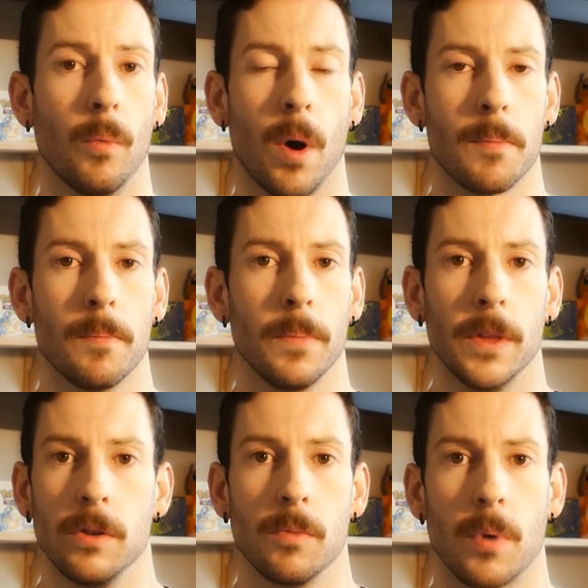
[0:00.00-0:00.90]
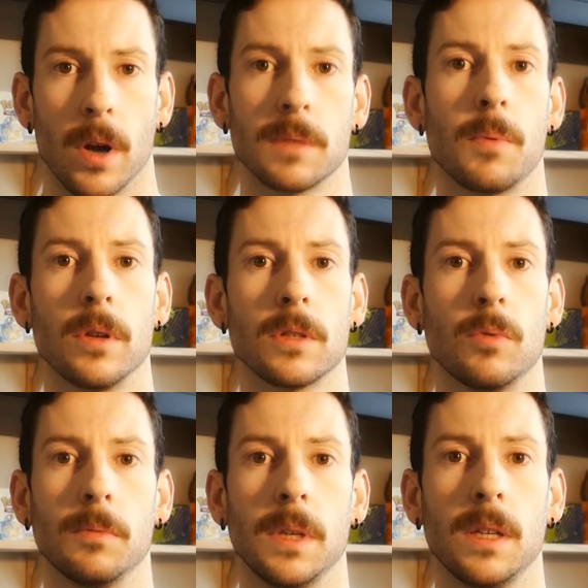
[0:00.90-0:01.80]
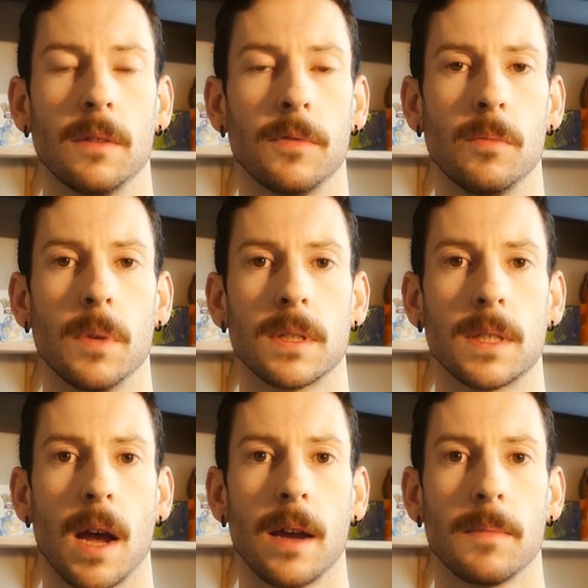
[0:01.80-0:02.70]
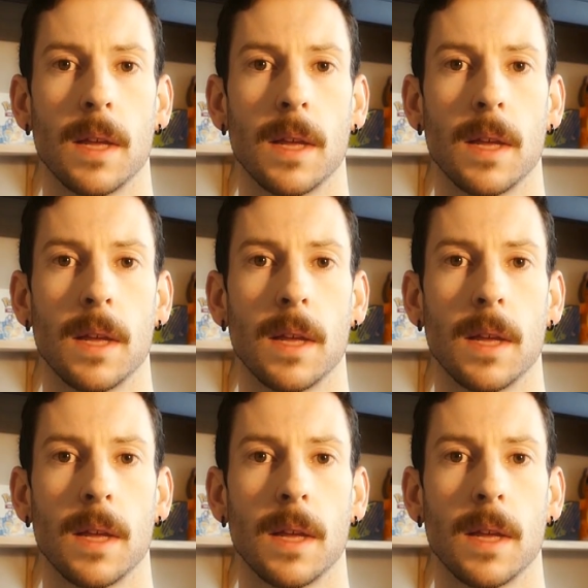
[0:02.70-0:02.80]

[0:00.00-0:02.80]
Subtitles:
what the new price points will be in a few months' time.